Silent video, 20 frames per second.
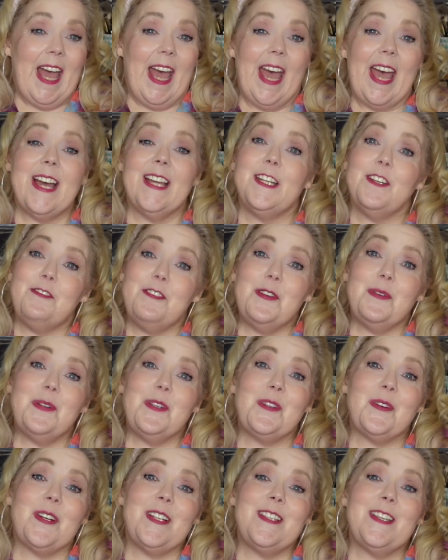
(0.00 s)
And if you
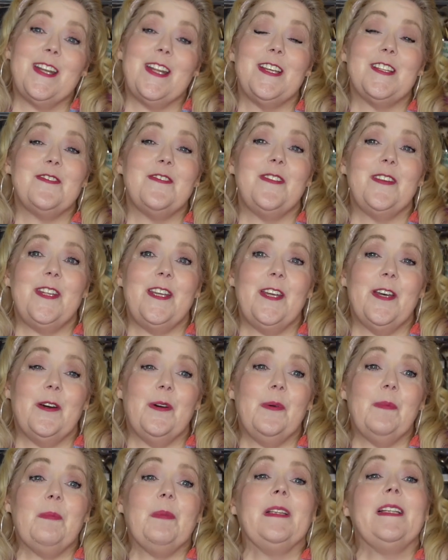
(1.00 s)
enjoyed today's
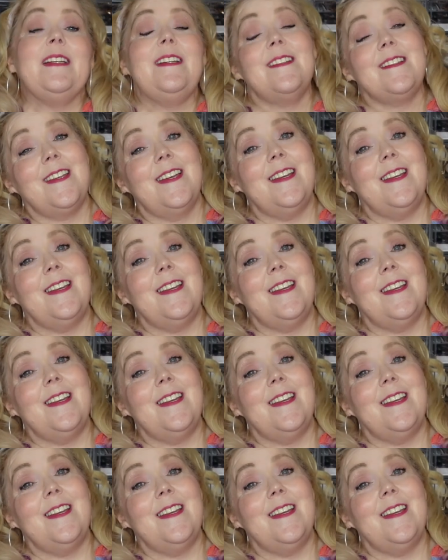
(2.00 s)
video, please